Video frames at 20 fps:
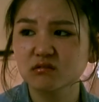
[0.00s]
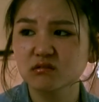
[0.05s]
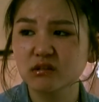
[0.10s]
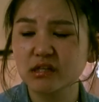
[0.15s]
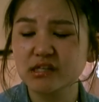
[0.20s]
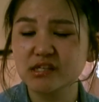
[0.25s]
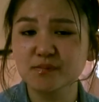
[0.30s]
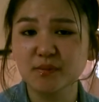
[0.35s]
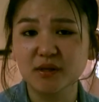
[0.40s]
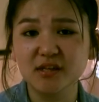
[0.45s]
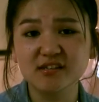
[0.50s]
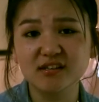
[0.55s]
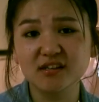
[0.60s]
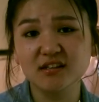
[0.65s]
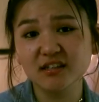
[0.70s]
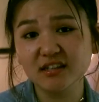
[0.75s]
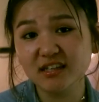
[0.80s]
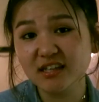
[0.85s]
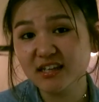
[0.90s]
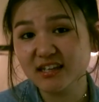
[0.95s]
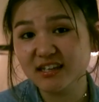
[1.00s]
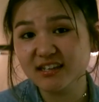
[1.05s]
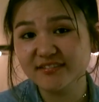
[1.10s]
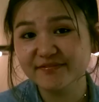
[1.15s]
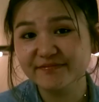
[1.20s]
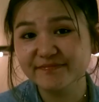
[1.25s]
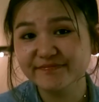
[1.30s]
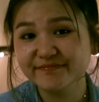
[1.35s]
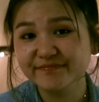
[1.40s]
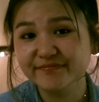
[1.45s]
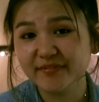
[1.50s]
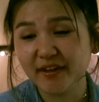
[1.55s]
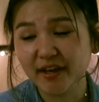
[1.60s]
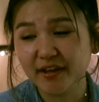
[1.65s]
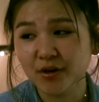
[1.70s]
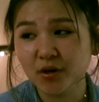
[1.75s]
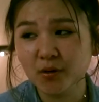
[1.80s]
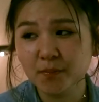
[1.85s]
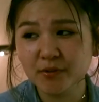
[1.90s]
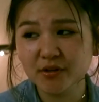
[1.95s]
That's basically it. I
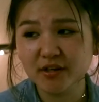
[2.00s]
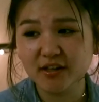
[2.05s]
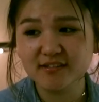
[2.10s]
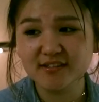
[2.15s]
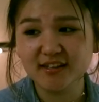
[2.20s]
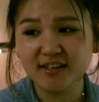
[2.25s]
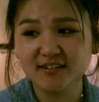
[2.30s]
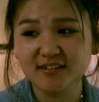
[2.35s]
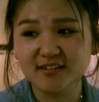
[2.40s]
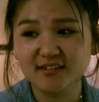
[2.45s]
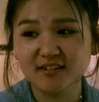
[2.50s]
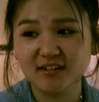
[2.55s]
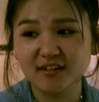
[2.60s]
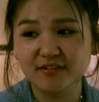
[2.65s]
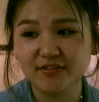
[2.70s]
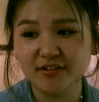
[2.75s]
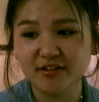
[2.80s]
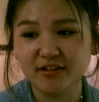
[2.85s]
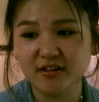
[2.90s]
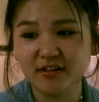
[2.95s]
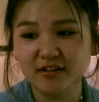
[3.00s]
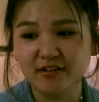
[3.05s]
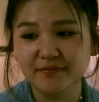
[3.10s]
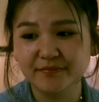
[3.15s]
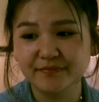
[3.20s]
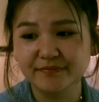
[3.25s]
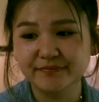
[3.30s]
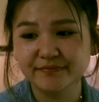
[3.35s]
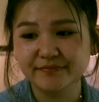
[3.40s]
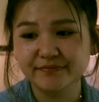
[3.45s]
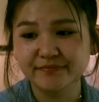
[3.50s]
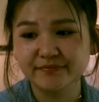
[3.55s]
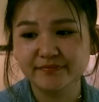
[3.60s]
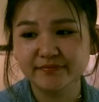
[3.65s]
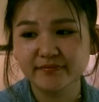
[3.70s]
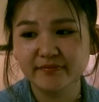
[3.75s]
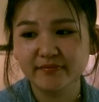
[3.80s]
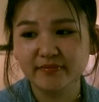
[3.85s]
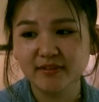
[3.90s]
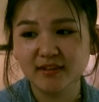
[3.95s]
hope you guys like this cover.
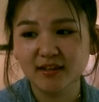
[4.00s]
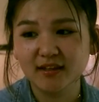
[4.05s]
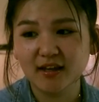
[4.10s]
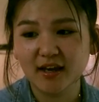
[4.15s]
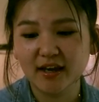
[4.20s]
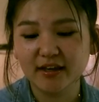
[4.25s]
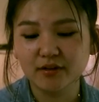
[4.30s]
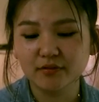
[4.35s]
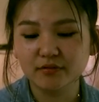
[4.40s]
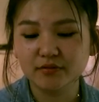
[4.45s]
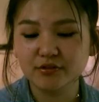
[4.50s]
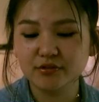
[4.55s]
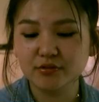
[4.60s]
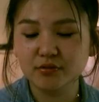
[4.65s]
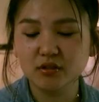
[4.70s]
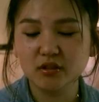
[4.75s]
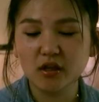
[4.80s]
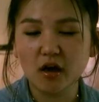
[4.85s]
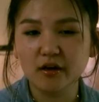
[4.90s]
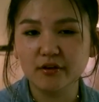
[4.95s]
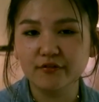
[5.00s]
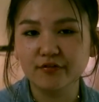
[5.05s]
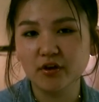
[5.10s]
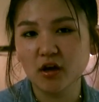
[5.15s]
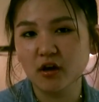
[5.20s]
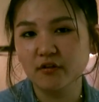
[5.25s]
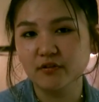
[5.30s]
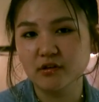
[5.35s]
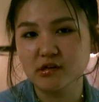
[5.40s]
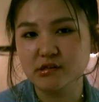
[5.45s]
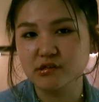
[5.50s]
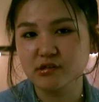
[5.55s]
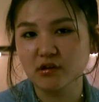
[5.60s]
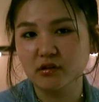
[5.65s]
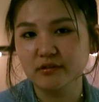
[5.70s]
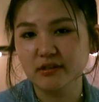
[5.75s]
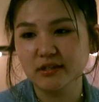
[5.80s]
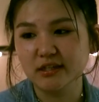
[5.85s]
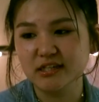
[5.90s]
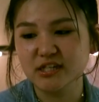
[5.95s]
I don't do a lot of covers
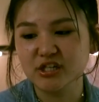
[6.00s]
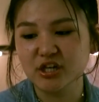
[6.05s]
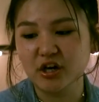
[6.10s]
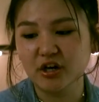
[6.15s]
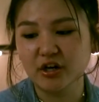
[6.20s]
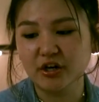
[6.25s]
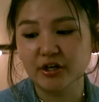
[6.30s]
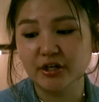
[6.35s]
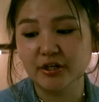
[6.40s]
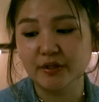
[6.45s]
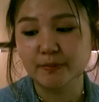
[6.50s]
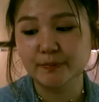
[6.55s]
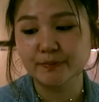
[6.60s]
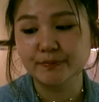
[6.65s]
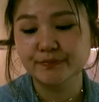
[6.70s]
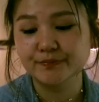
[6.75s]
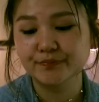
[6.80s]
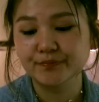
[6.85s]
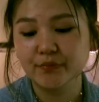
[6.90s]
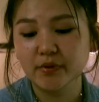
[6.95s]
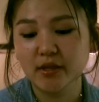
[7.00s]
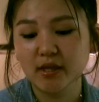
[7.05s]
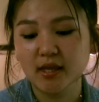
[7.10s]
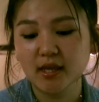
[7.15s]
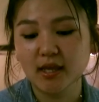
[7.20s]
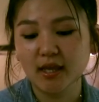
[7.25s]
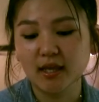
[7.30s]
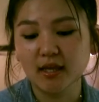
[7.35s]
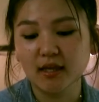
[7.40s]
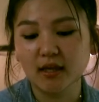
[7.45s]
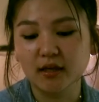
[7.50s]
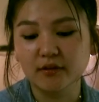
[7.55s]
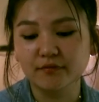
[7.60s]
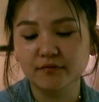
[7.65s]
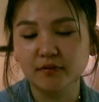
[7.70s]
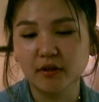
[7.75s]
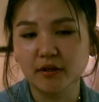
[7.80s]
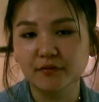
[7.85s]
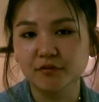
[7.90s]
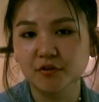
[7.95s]
on the guitar.
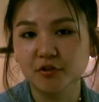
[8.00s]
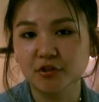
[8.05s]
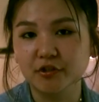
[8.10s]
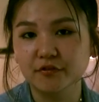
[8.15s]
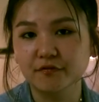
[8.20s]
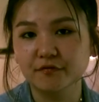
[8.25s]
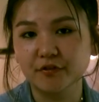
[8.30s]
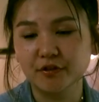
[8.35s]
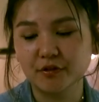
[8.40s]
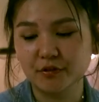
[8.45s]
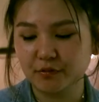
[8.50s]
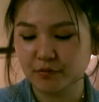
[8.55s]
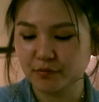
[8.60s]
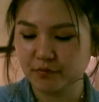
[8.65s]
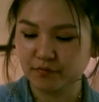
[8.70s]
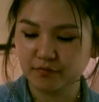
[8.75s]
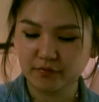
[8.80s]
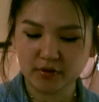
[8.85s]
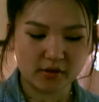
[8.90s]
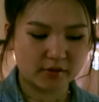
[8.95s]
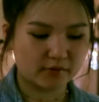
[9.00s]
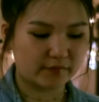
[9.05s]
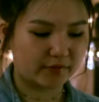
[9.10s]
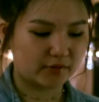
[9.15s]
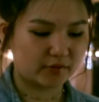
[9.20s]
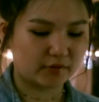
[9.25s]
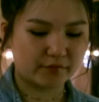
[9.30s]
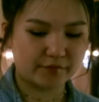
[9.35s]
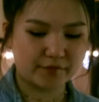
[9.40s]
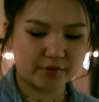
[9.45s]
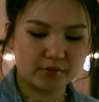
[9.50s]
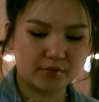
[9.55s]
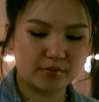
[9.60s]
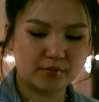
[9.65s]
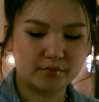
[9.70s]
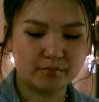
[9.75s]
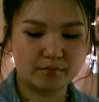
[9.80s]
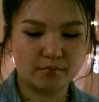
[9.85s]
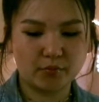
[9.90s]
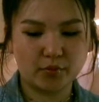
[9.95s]
I've learned a few
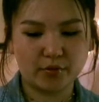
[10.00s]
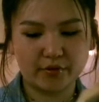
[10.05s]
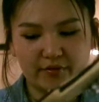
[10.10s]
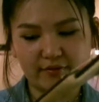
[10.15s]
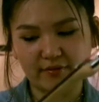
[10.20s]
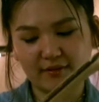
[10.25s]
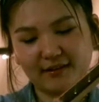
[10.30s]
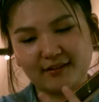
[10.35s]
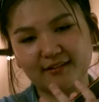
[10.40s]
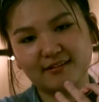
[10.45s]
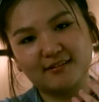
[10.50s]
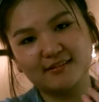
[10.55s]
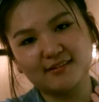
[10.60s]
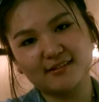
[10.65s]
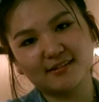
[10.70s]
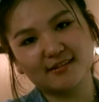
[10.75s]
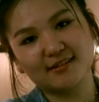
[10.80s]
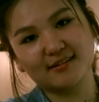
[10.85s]
more things.